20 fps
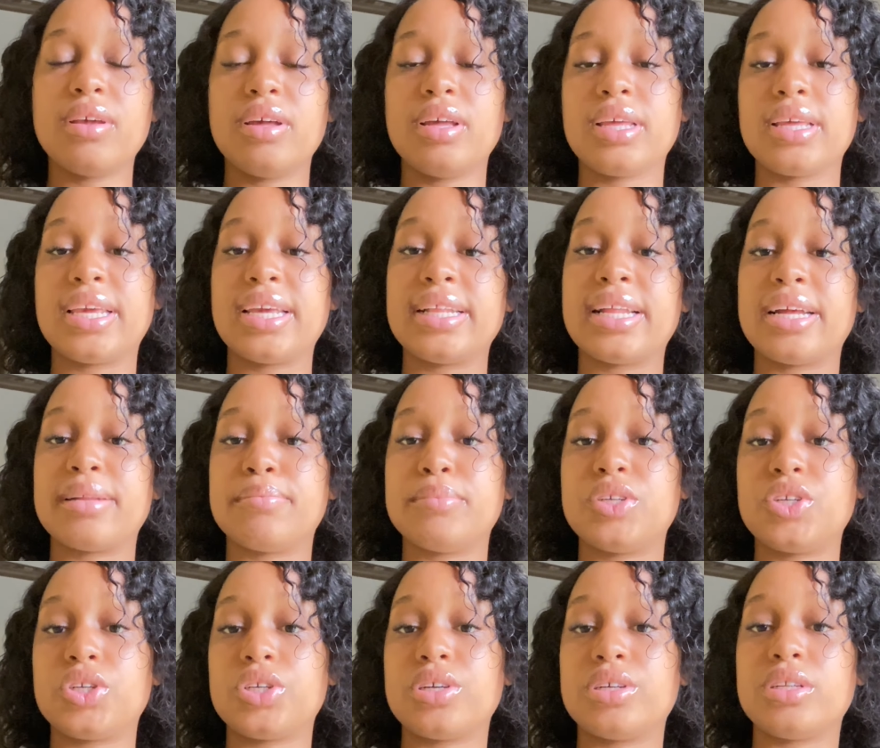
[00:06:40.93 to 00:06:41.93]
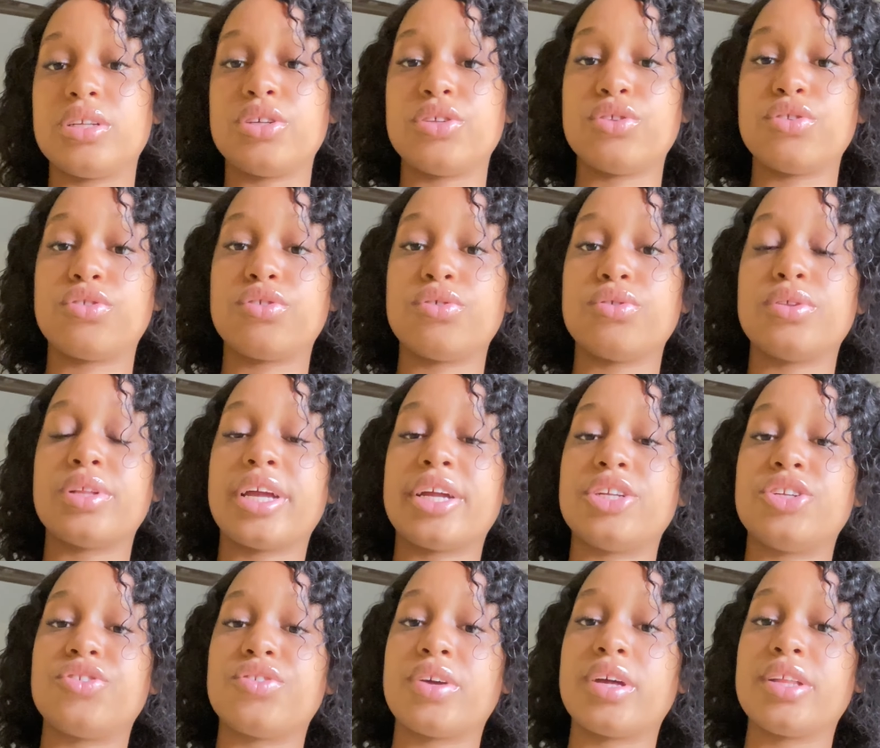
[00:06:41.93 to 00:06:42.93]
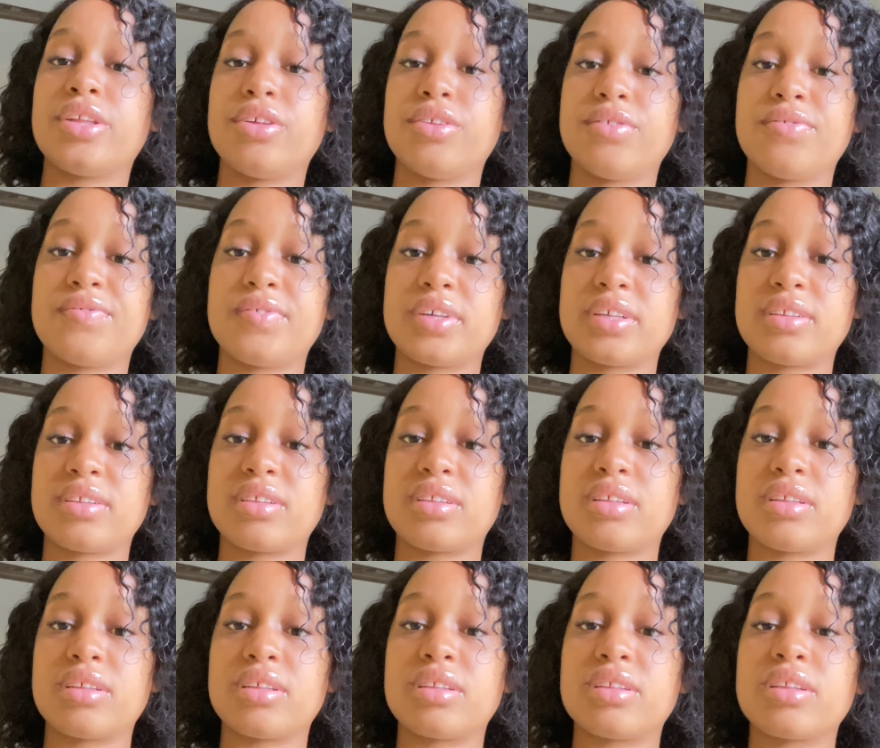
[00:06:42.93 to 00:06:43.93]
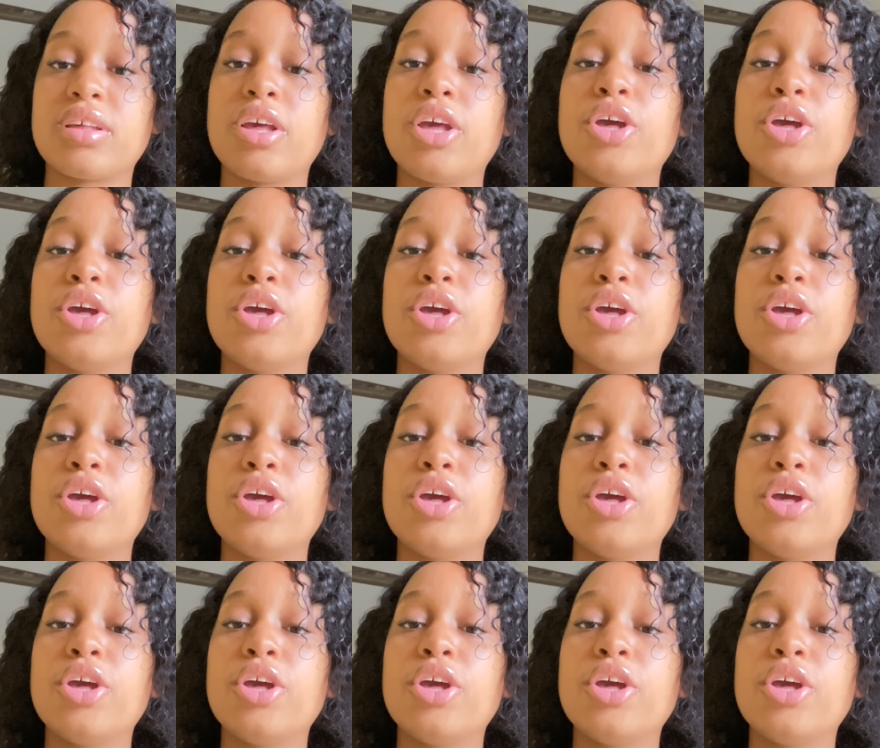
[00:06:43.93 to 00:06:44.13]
gain admission into Nigerian universities.